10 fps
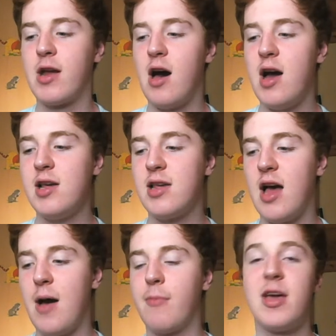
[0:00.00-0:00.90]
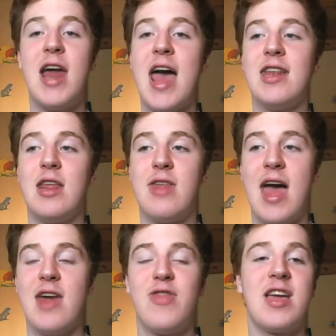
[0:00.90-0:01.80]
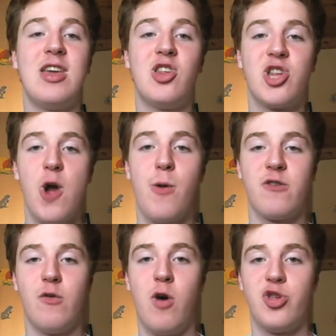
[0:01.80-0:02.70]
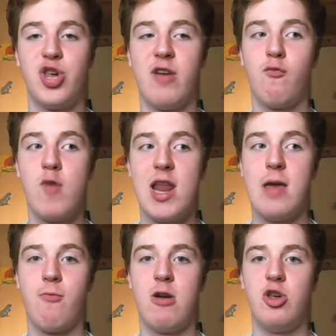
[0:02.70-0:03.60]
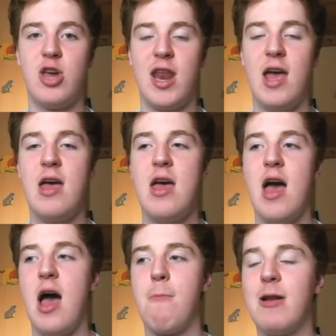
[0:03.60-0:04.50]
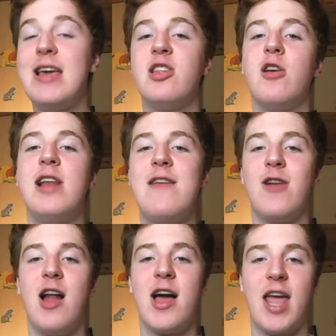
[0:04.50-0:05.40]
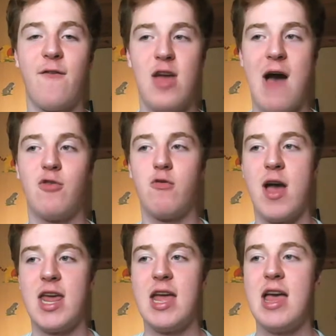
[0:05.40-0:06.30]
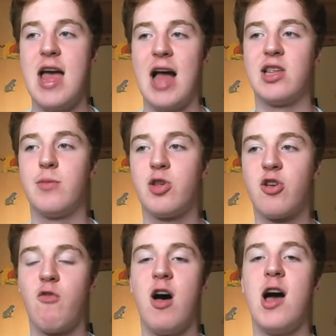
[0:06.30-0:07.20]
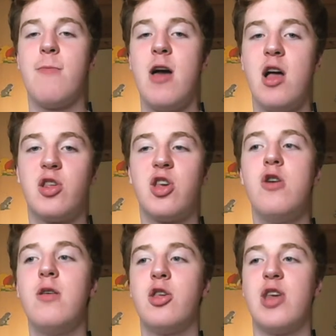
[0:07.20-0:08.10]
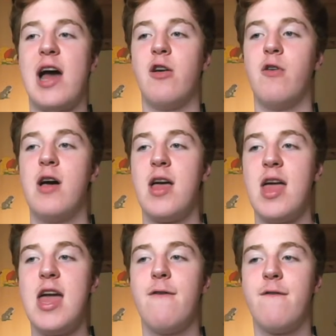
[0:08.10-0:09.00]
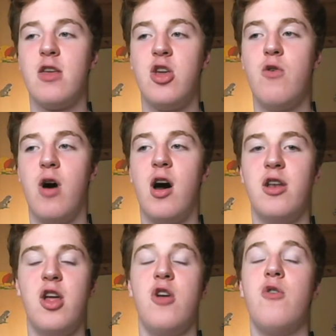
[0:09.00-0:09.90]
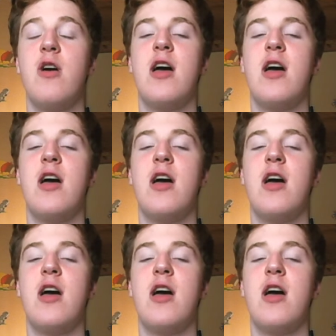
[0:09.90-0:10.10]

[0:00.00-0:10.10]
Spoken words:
guys, I'm going to end it there. Thank you so much for watching. Really appreciate it. Please do leave a like if you haven't already, and subscribe to the channel if you are new.